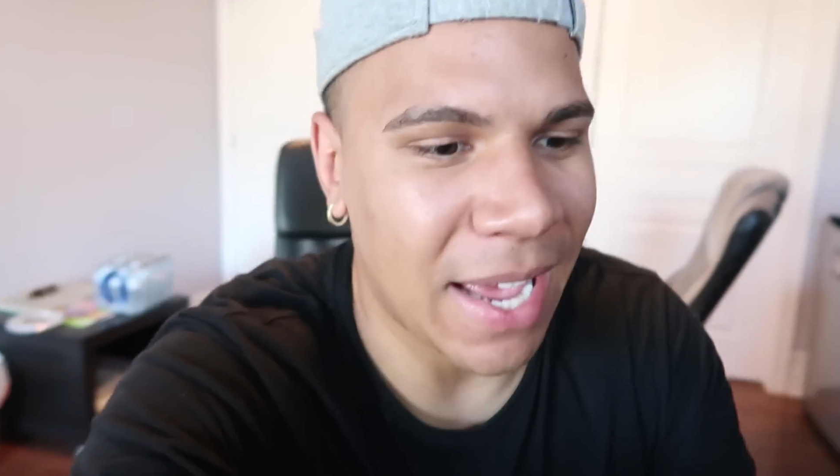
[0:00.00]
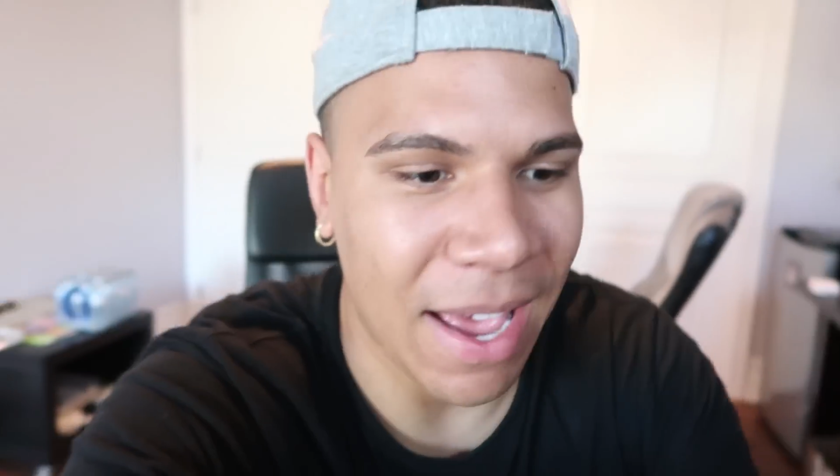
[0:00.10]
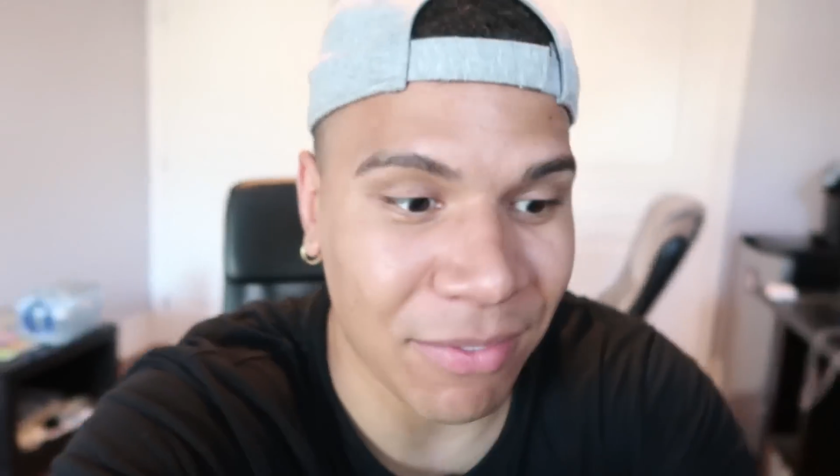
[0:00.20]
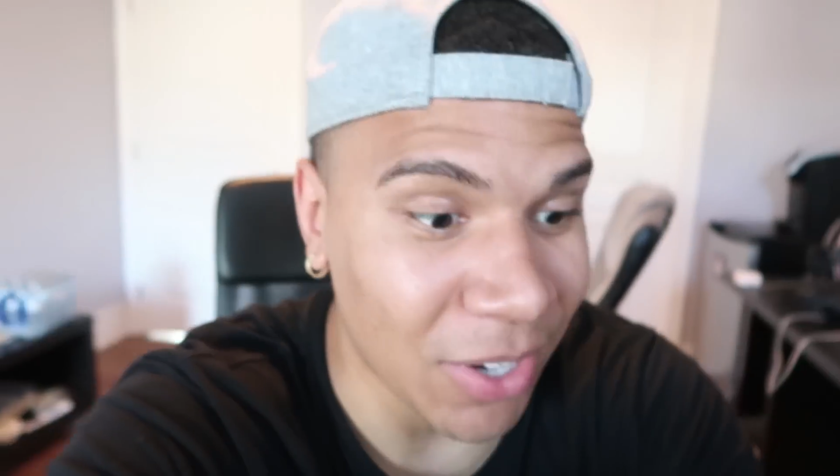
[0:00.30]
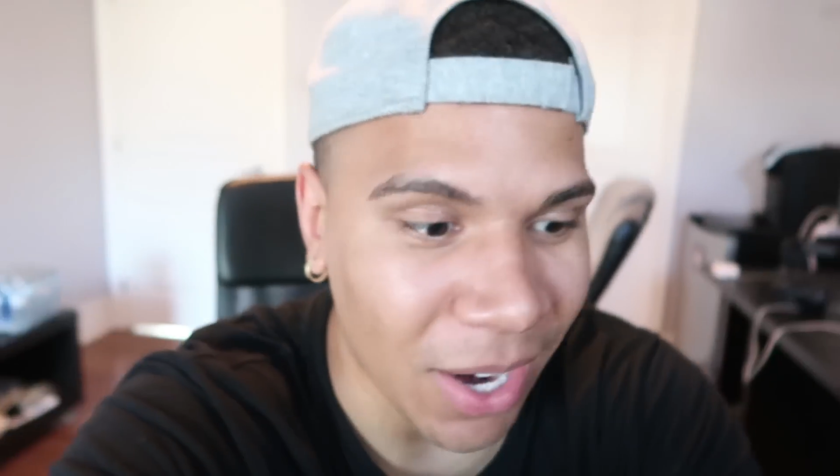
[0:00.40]
I
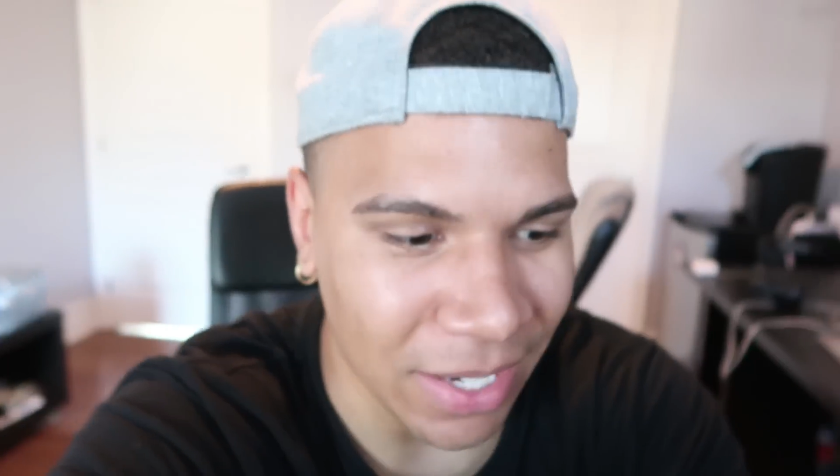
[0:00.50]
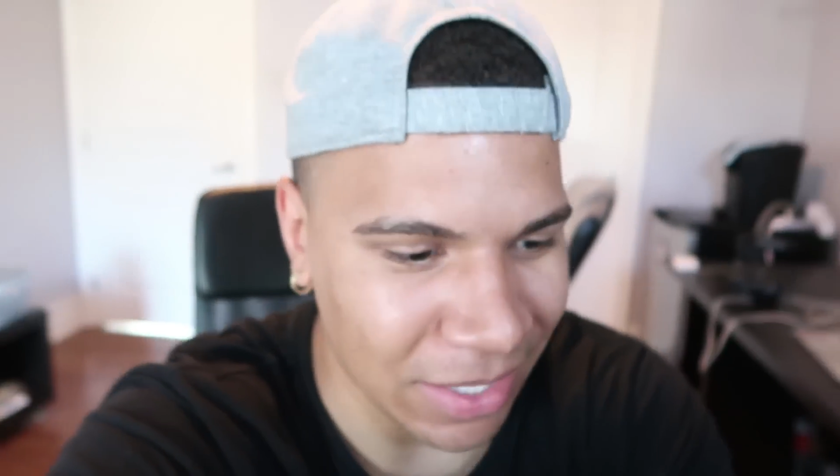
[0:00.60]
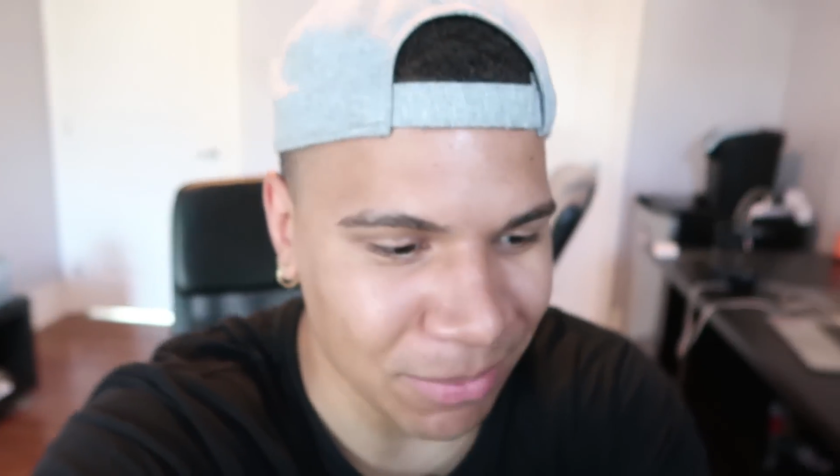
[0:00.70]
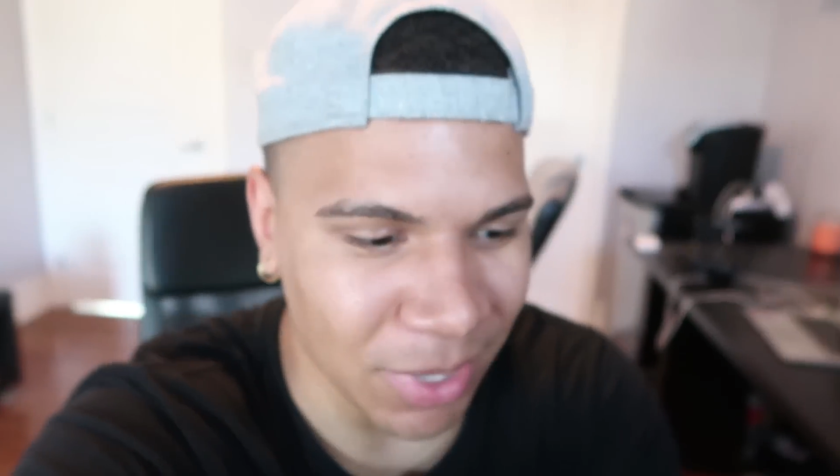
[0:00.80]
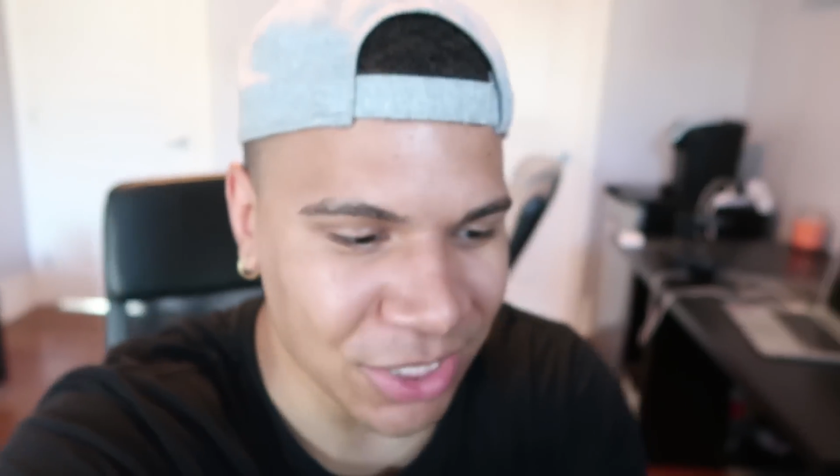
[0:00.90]
have not
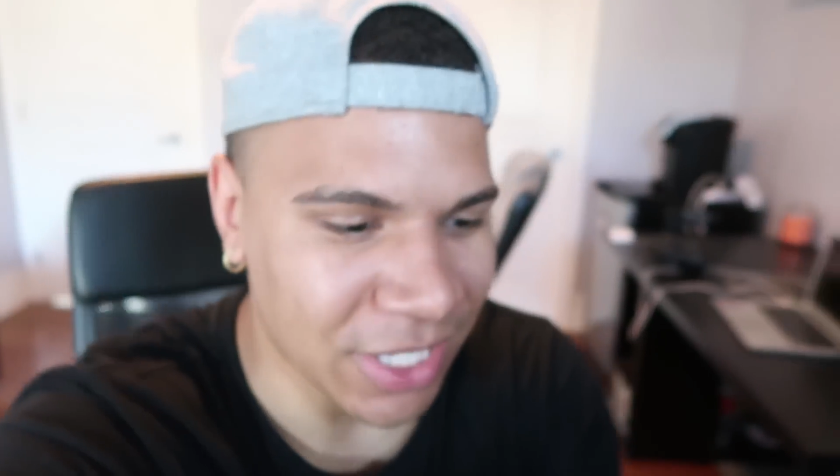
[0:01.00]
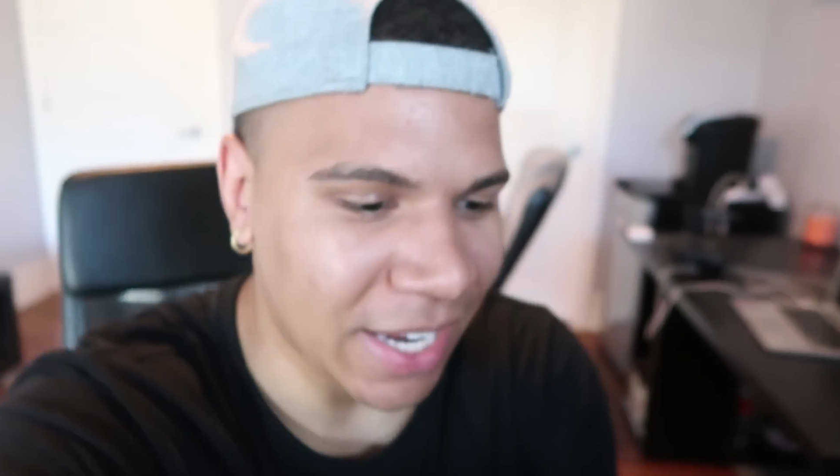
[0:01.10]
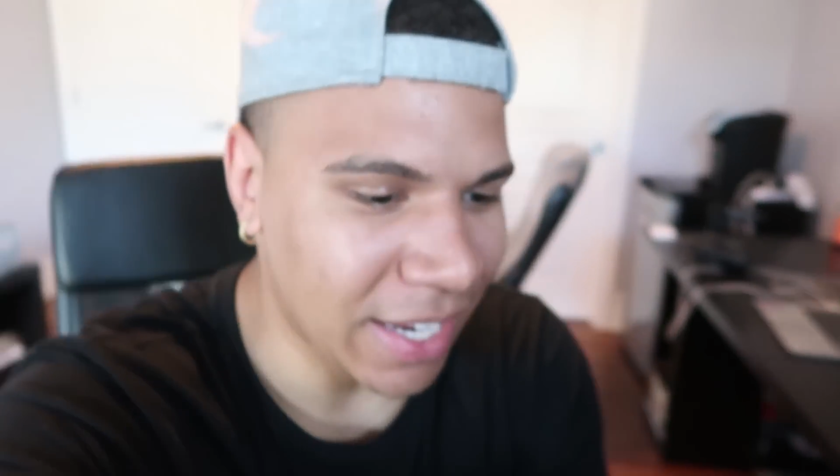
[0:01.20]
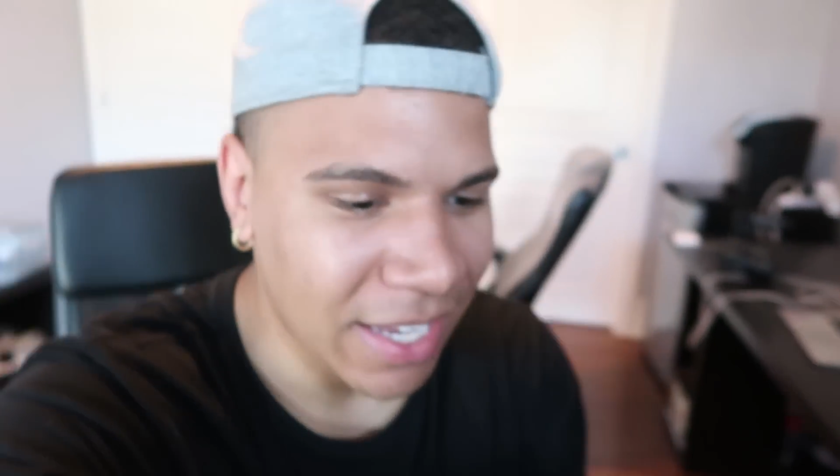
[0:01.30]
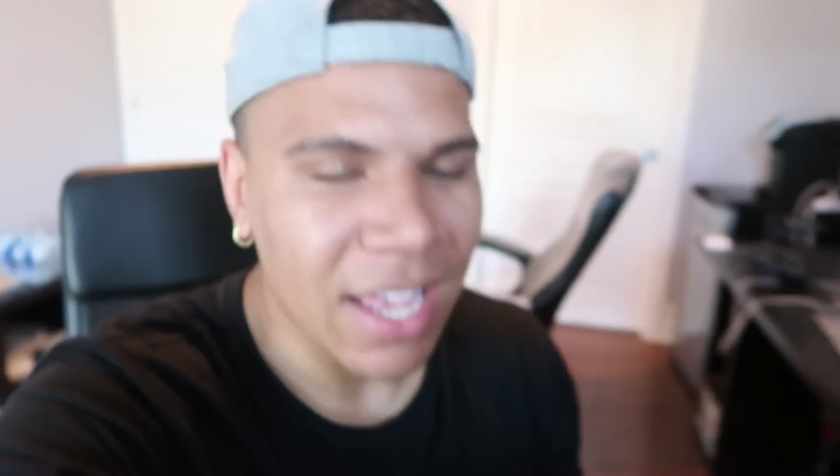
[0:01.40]
eaten much
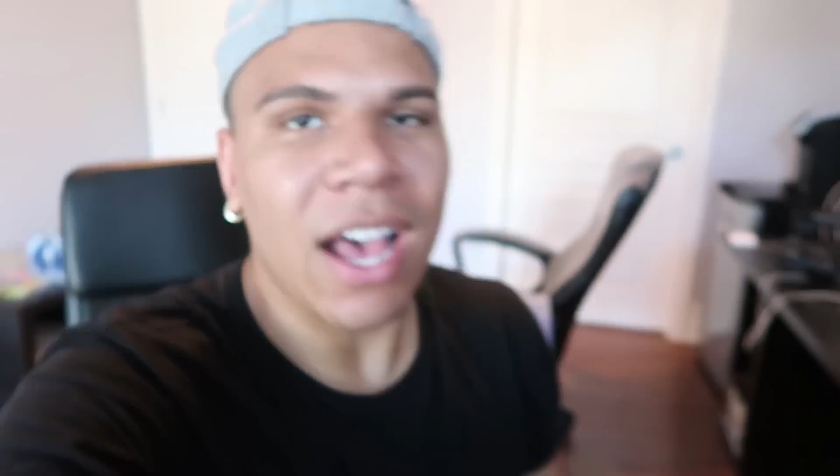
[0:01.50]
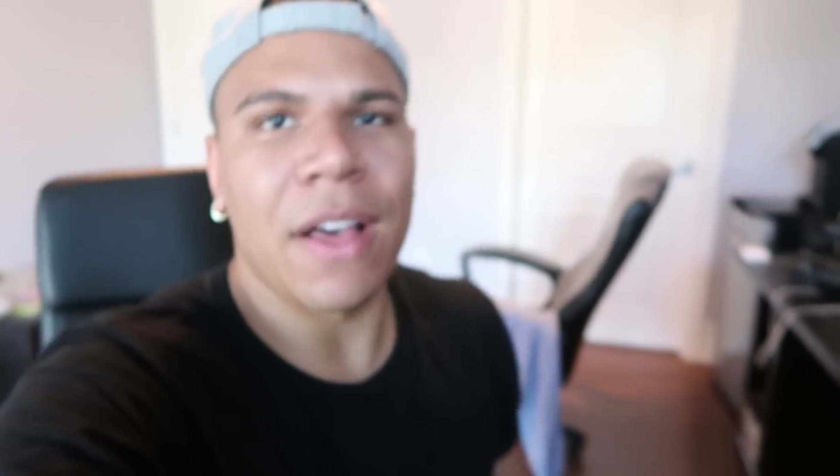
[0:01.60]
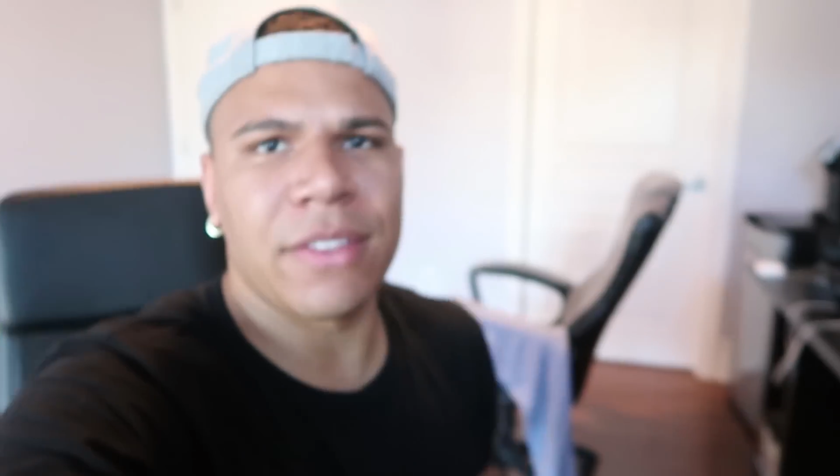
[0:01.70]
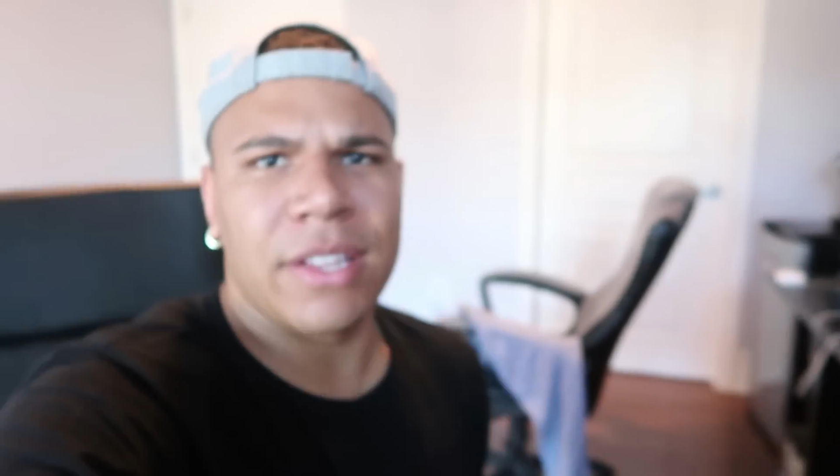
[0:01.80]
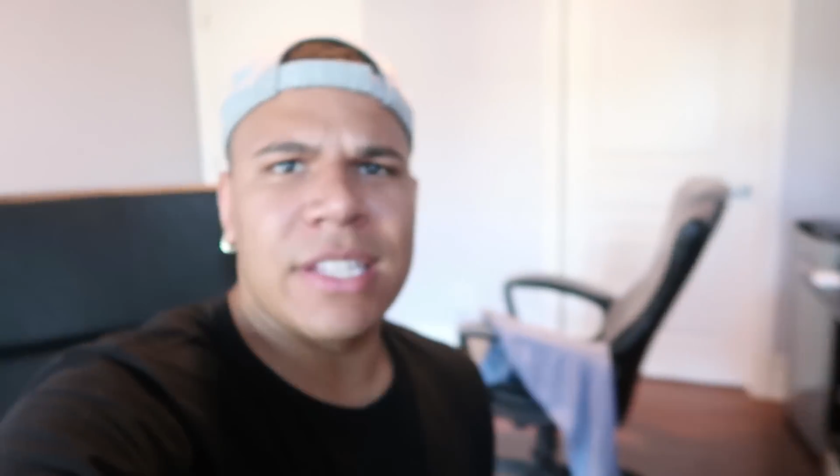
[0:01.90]
today
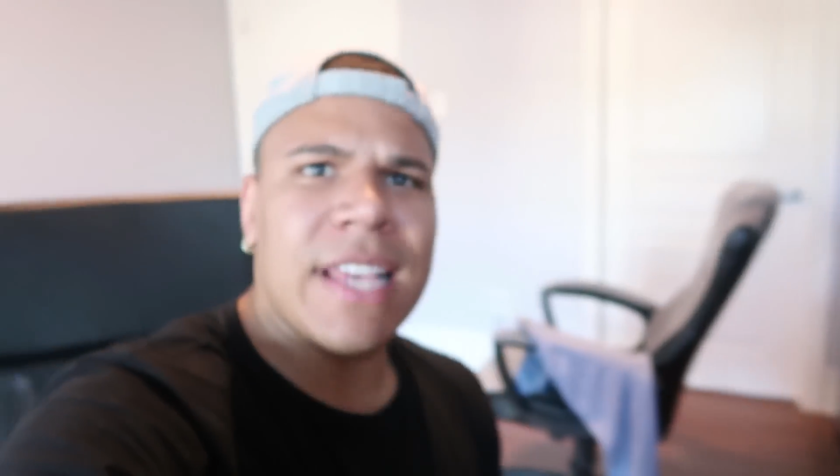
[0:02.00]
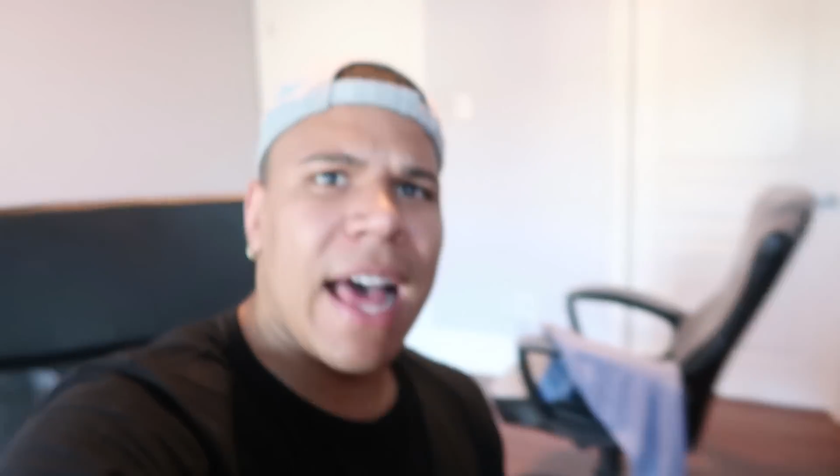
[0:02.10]
other than the